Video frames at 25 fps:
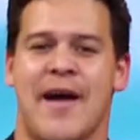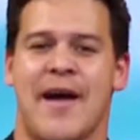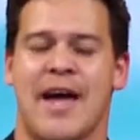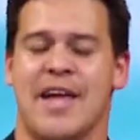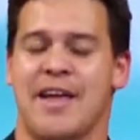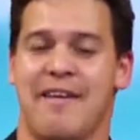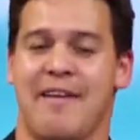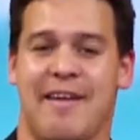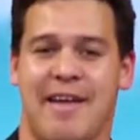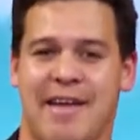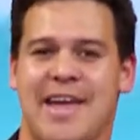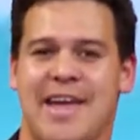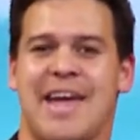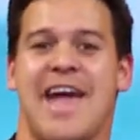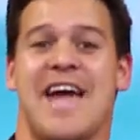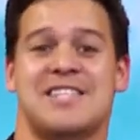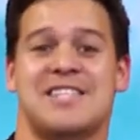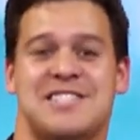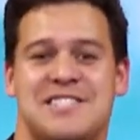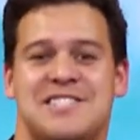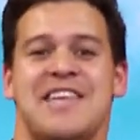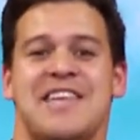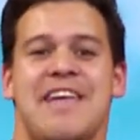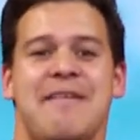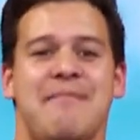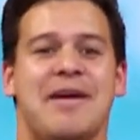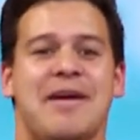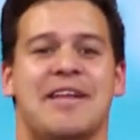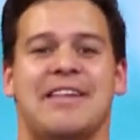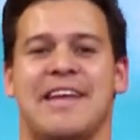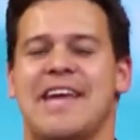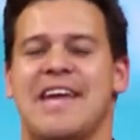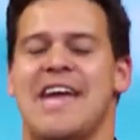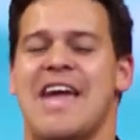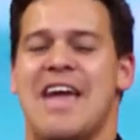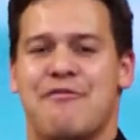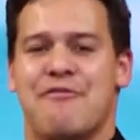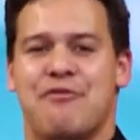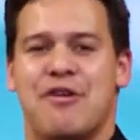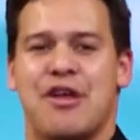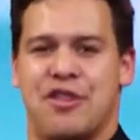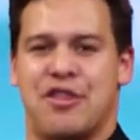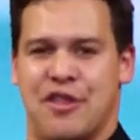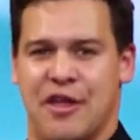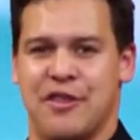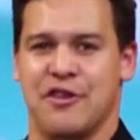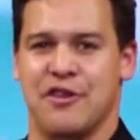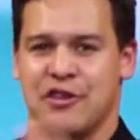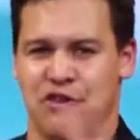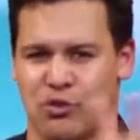He had seemingly
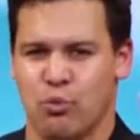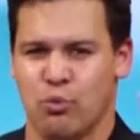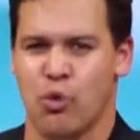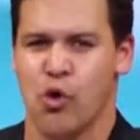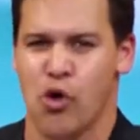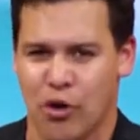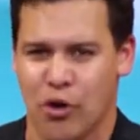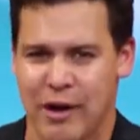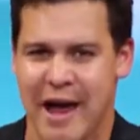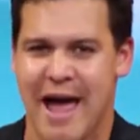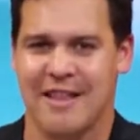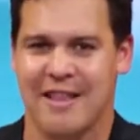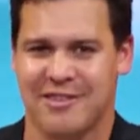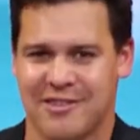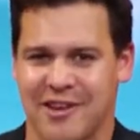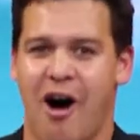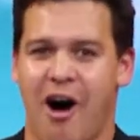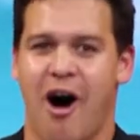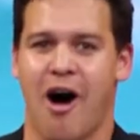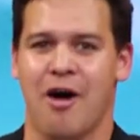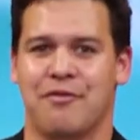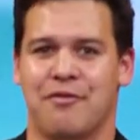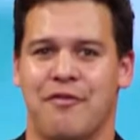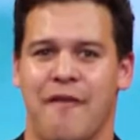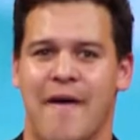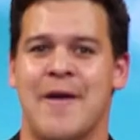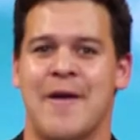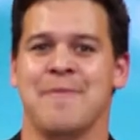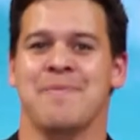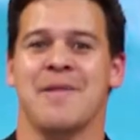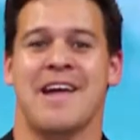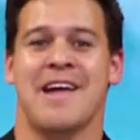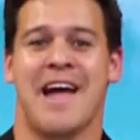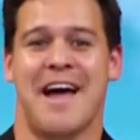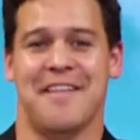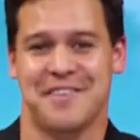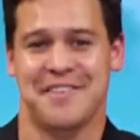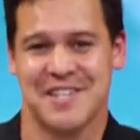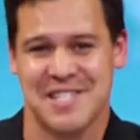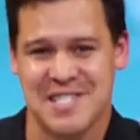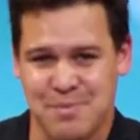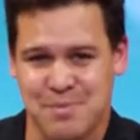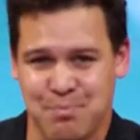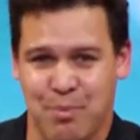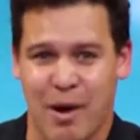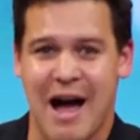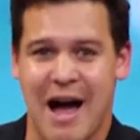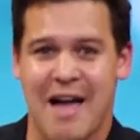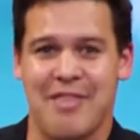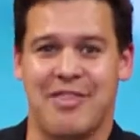everything this world had to offer. And
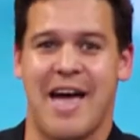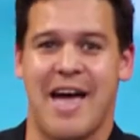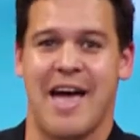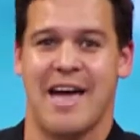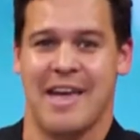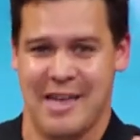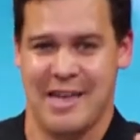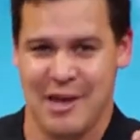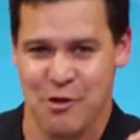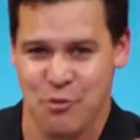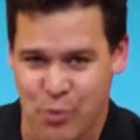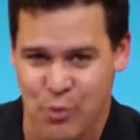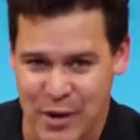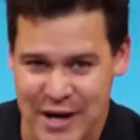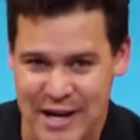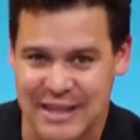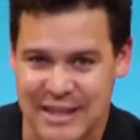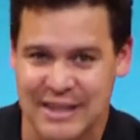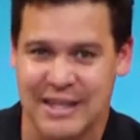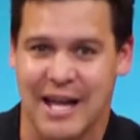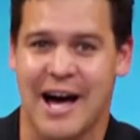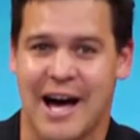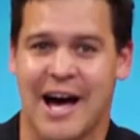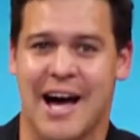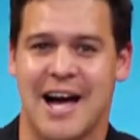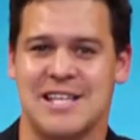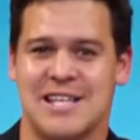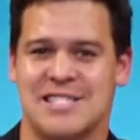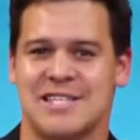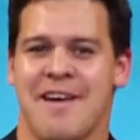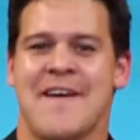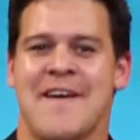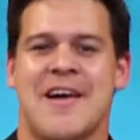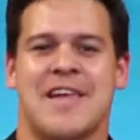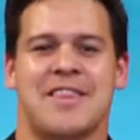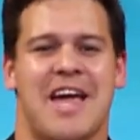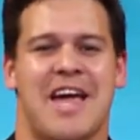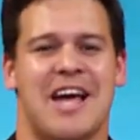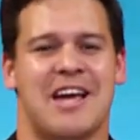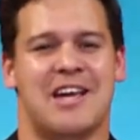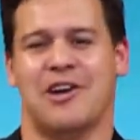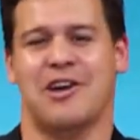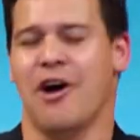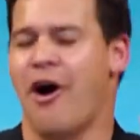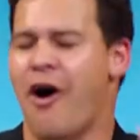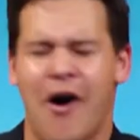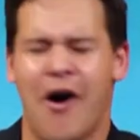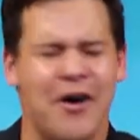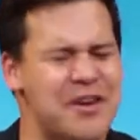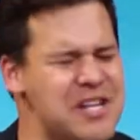despite that, he realized that
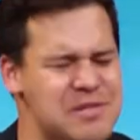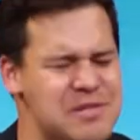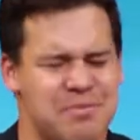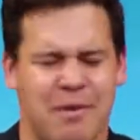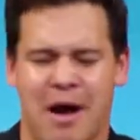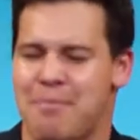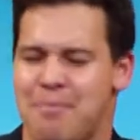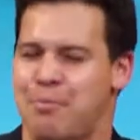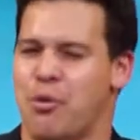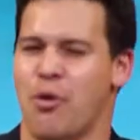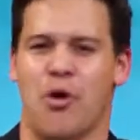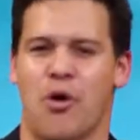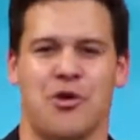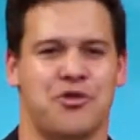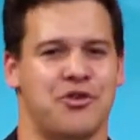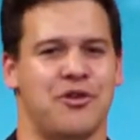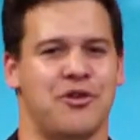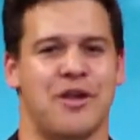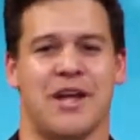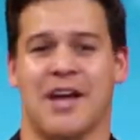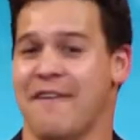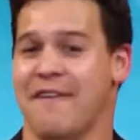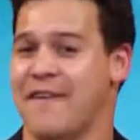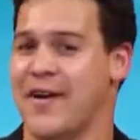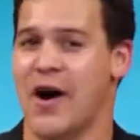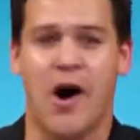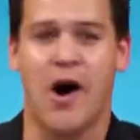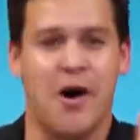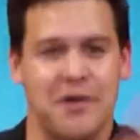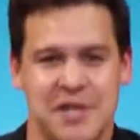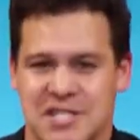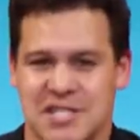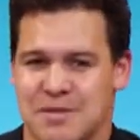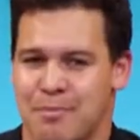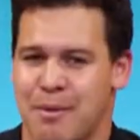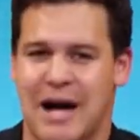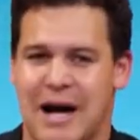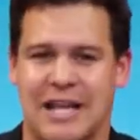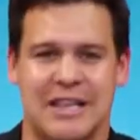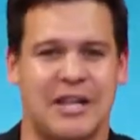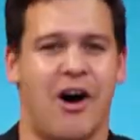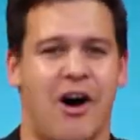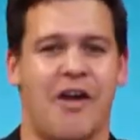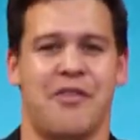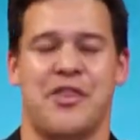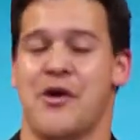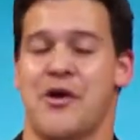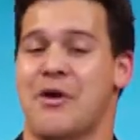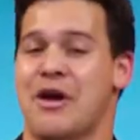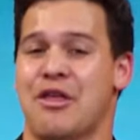God is my portion and God is my
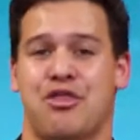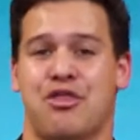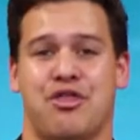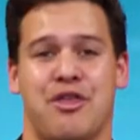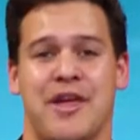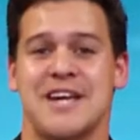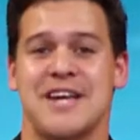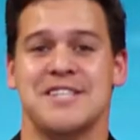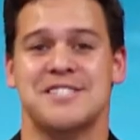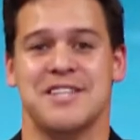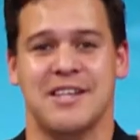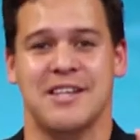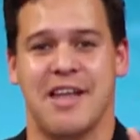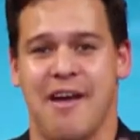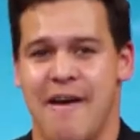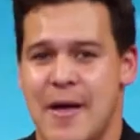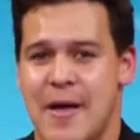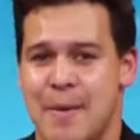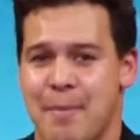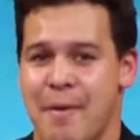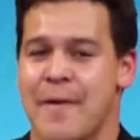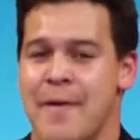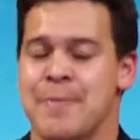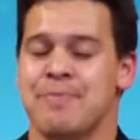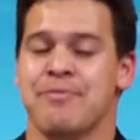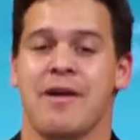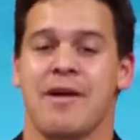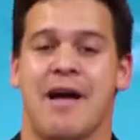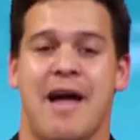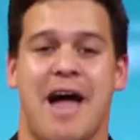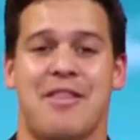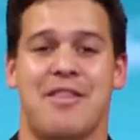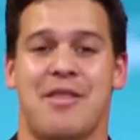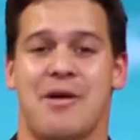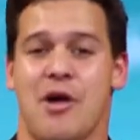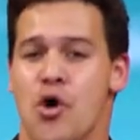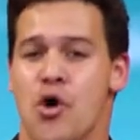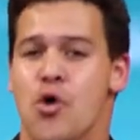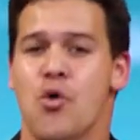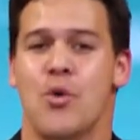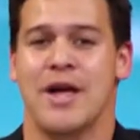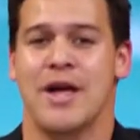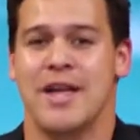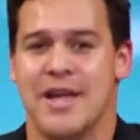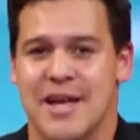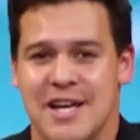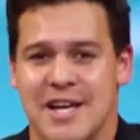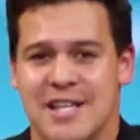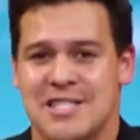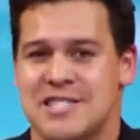lot. There are things in him and who
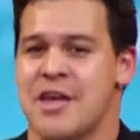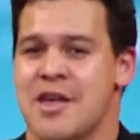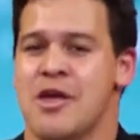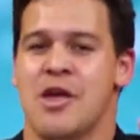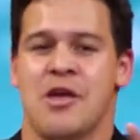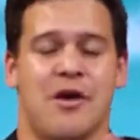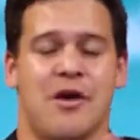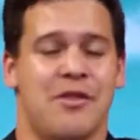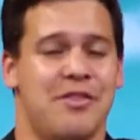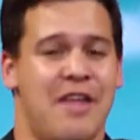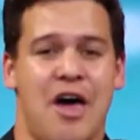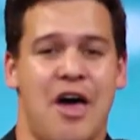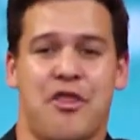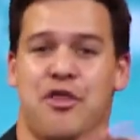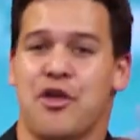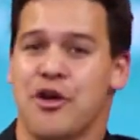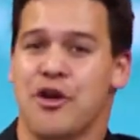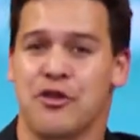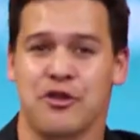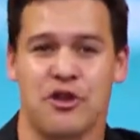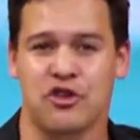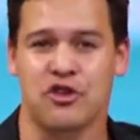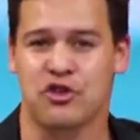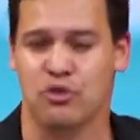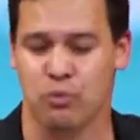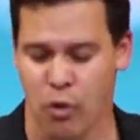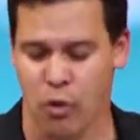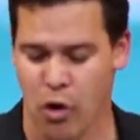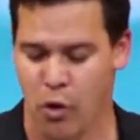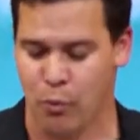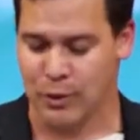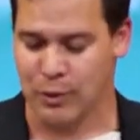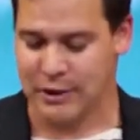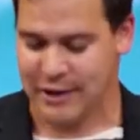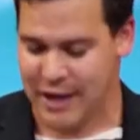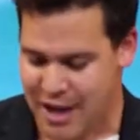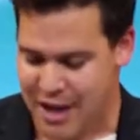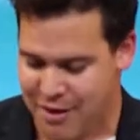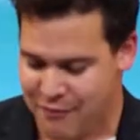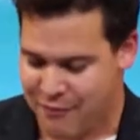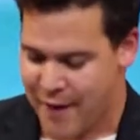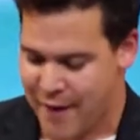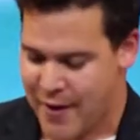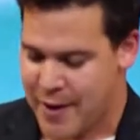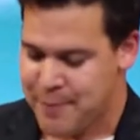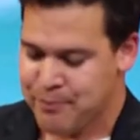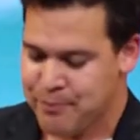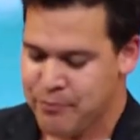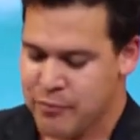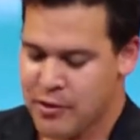he is, nothing in this world will
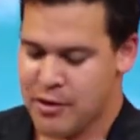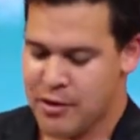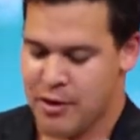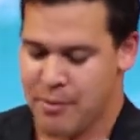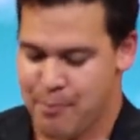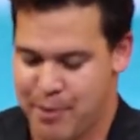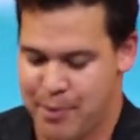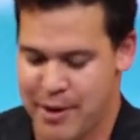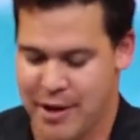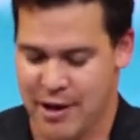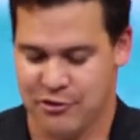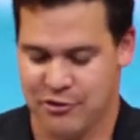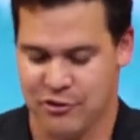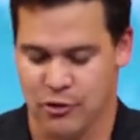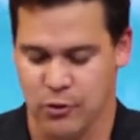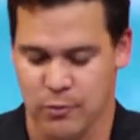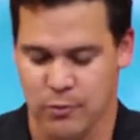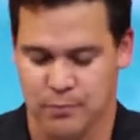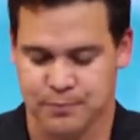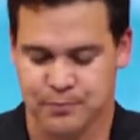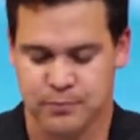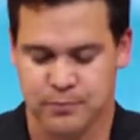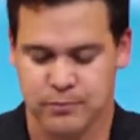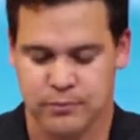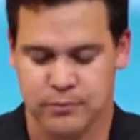ever compare to.